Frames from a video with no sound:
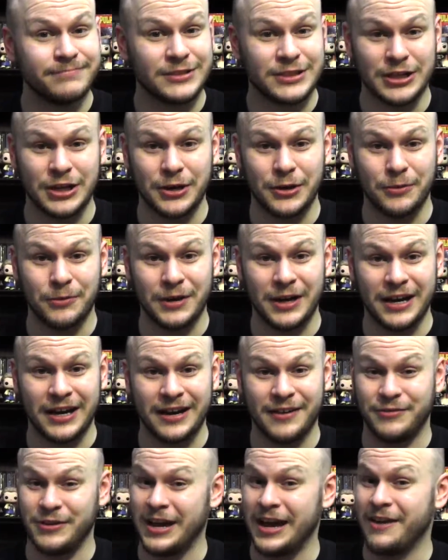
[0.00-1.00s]
So
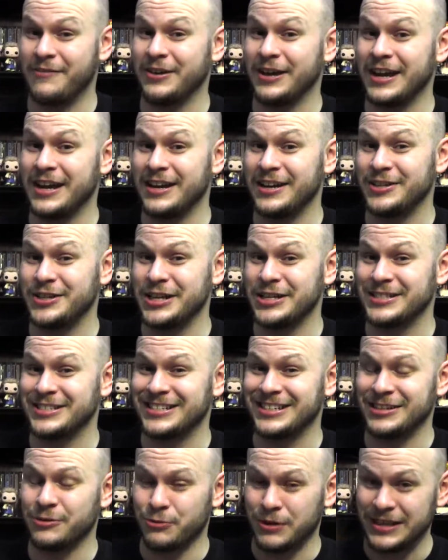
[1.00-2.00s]
if you haven't got a chance
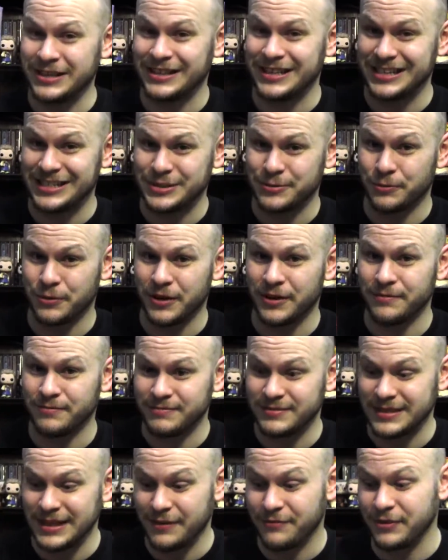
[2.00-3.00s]
to read this one,
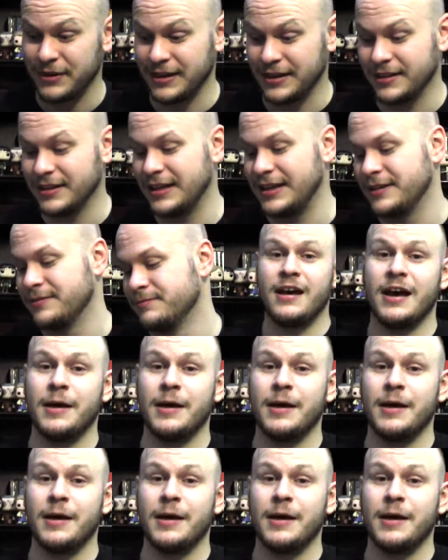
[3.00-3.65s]
definitely.